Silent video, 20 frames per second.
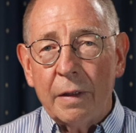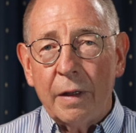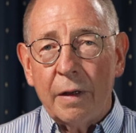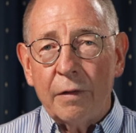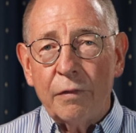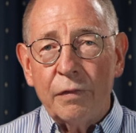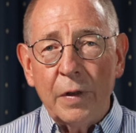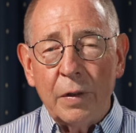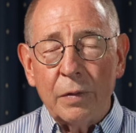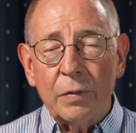
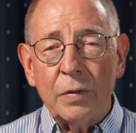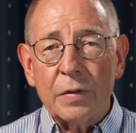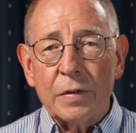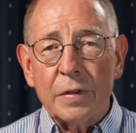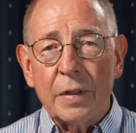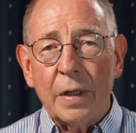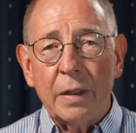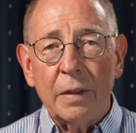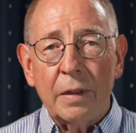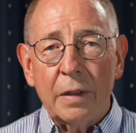they've
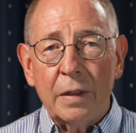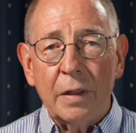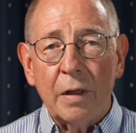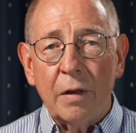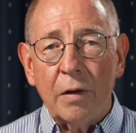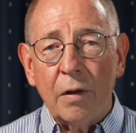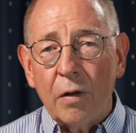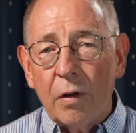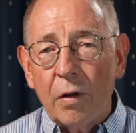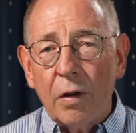noticed that in
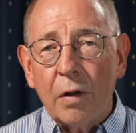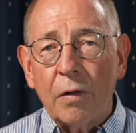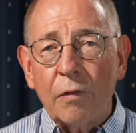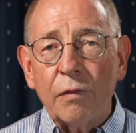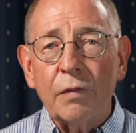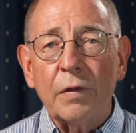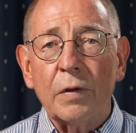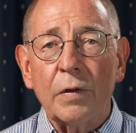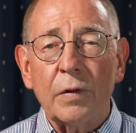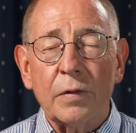a lot
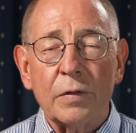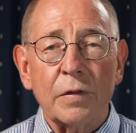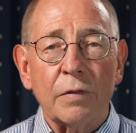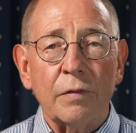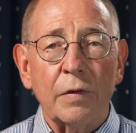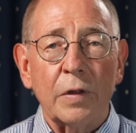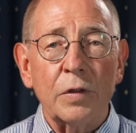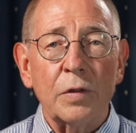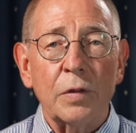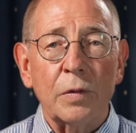of the
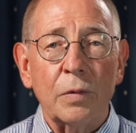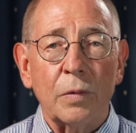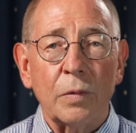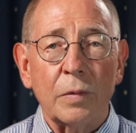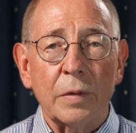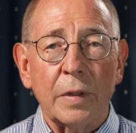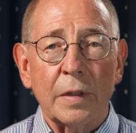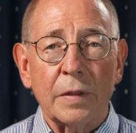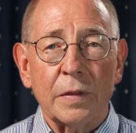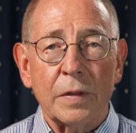conservation
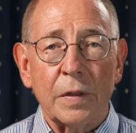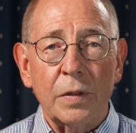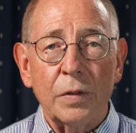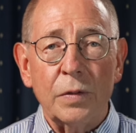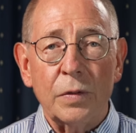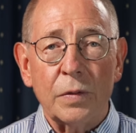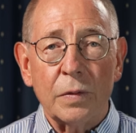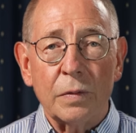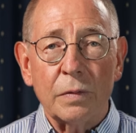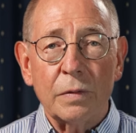
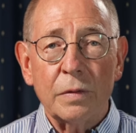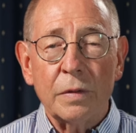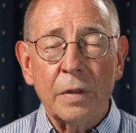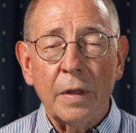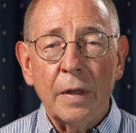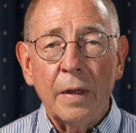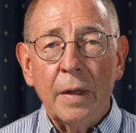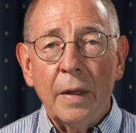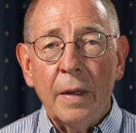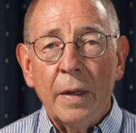organizations,
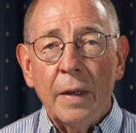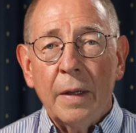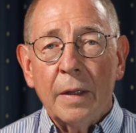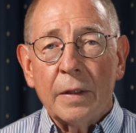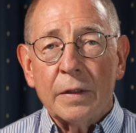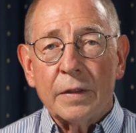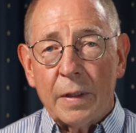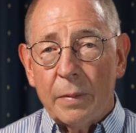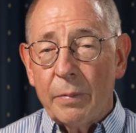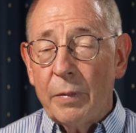
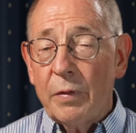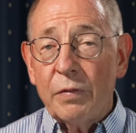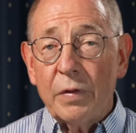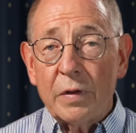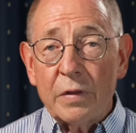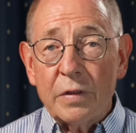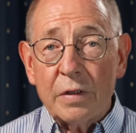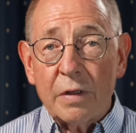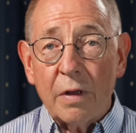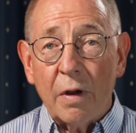some of
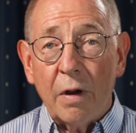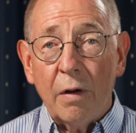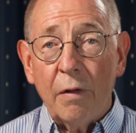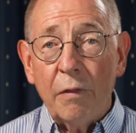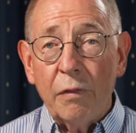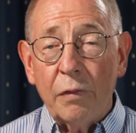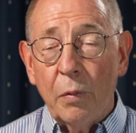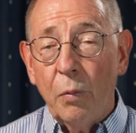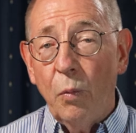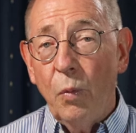the
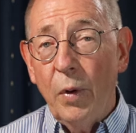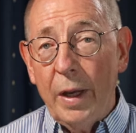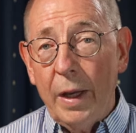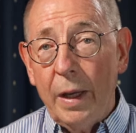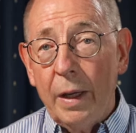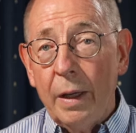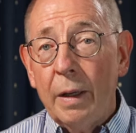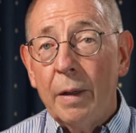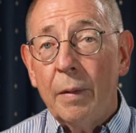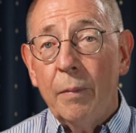staff
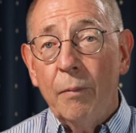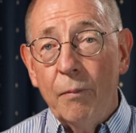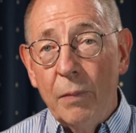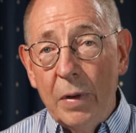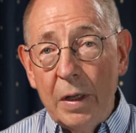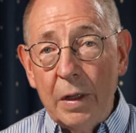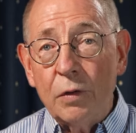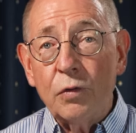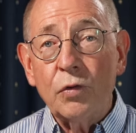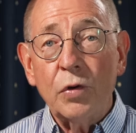wear
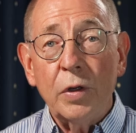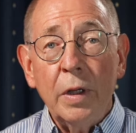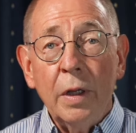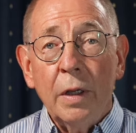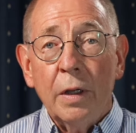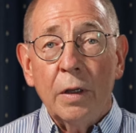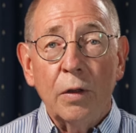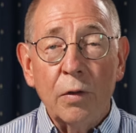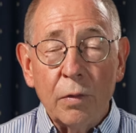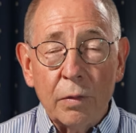
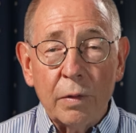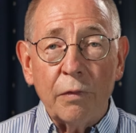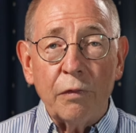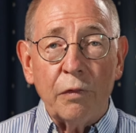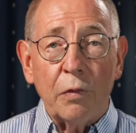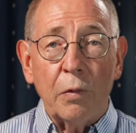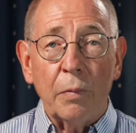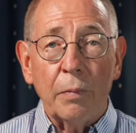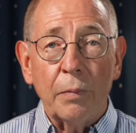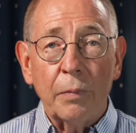military
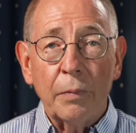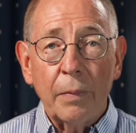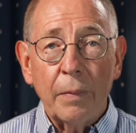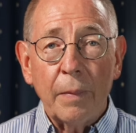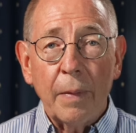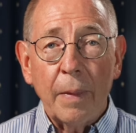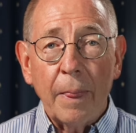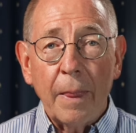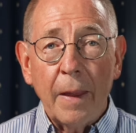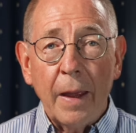uniform.
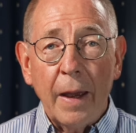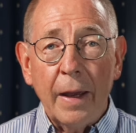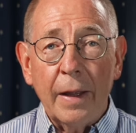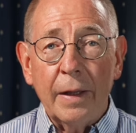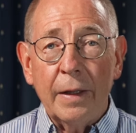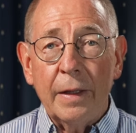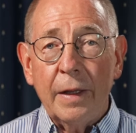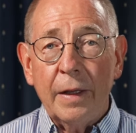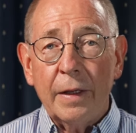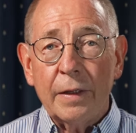
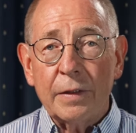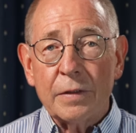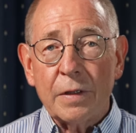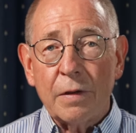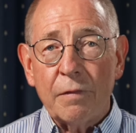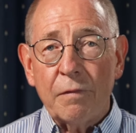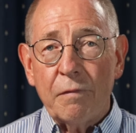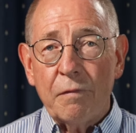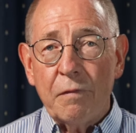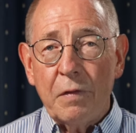And there's
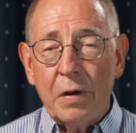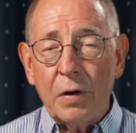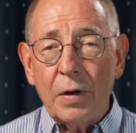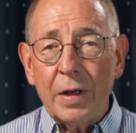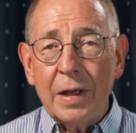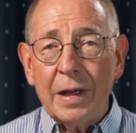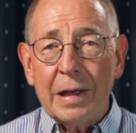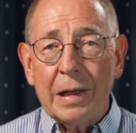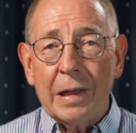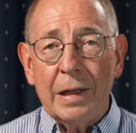a
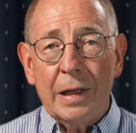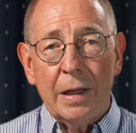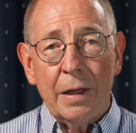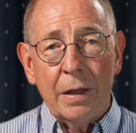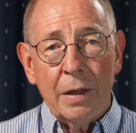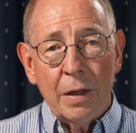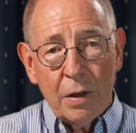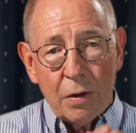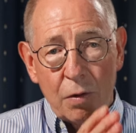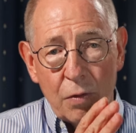very
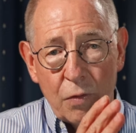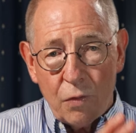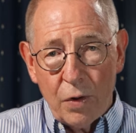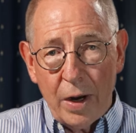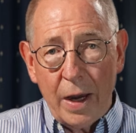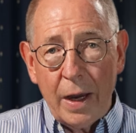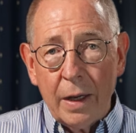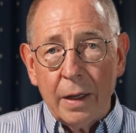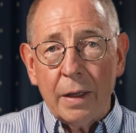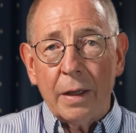clear
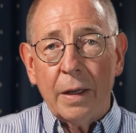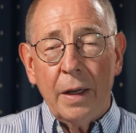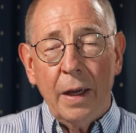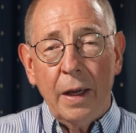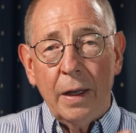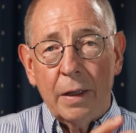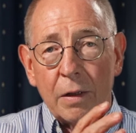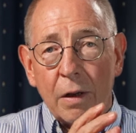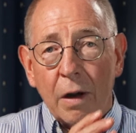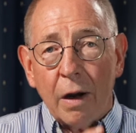rank
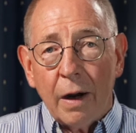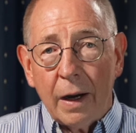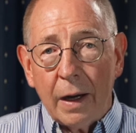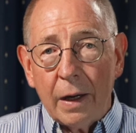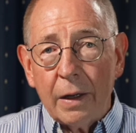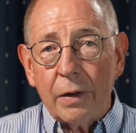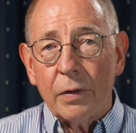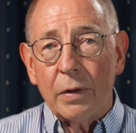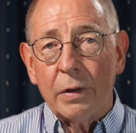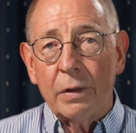and
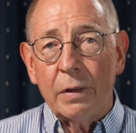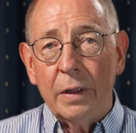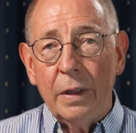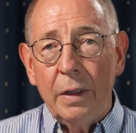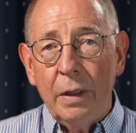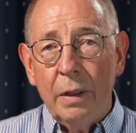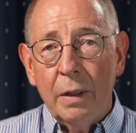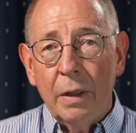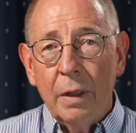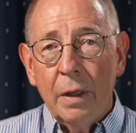
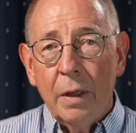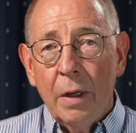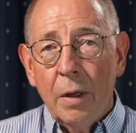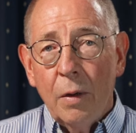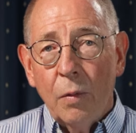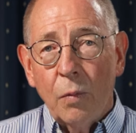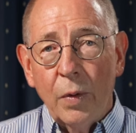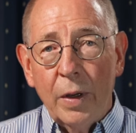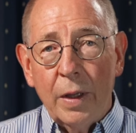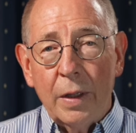hierarchy
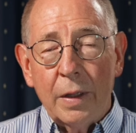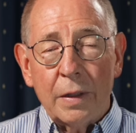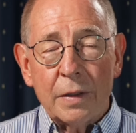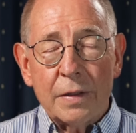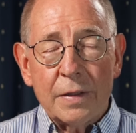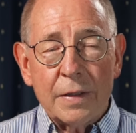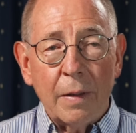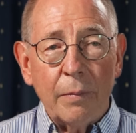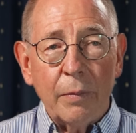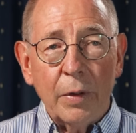where
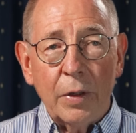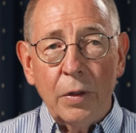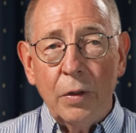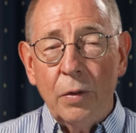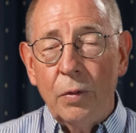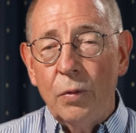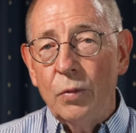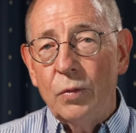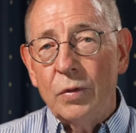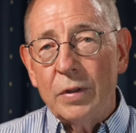there's somebody
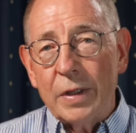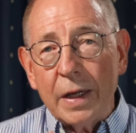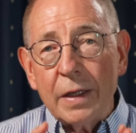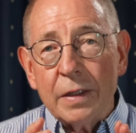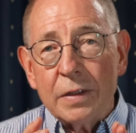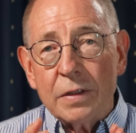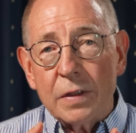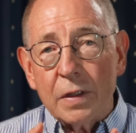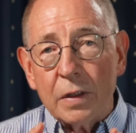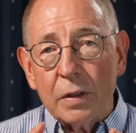who
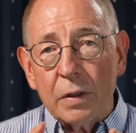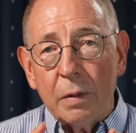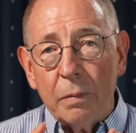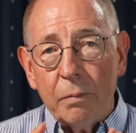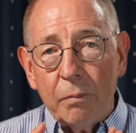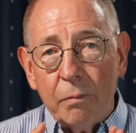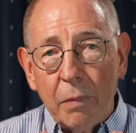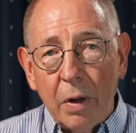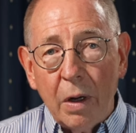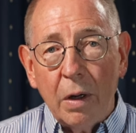takes the
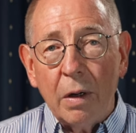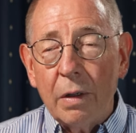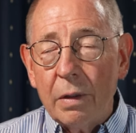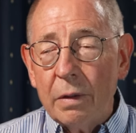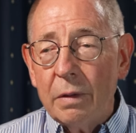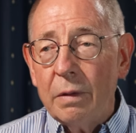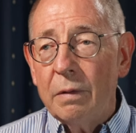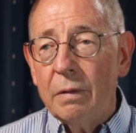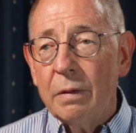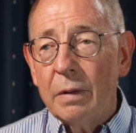
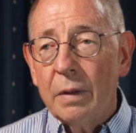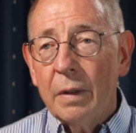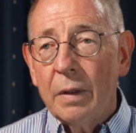command